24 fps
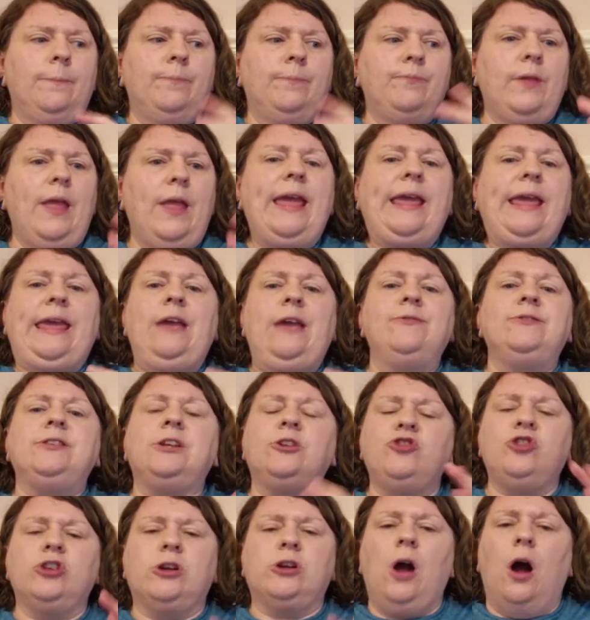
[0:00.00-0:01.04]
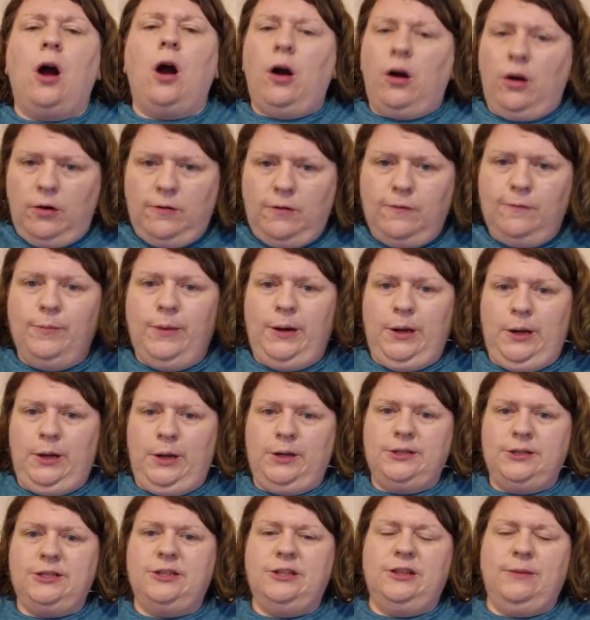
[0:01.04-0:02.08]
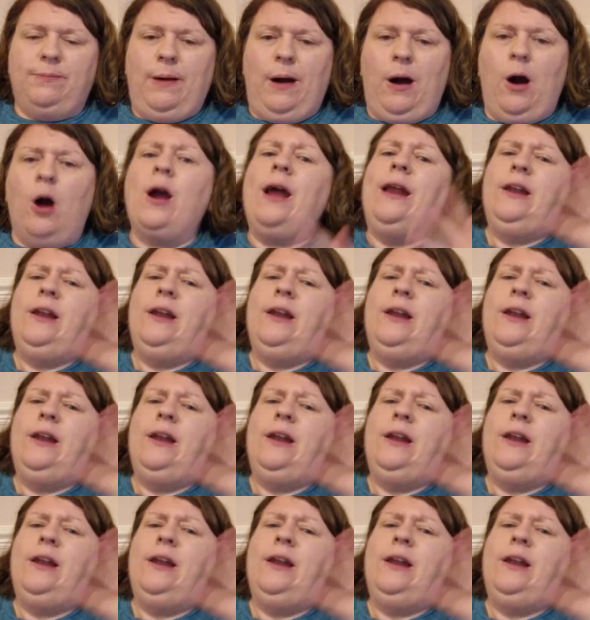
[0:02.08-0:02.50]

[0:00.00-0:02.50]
it gives such a calmness to the park.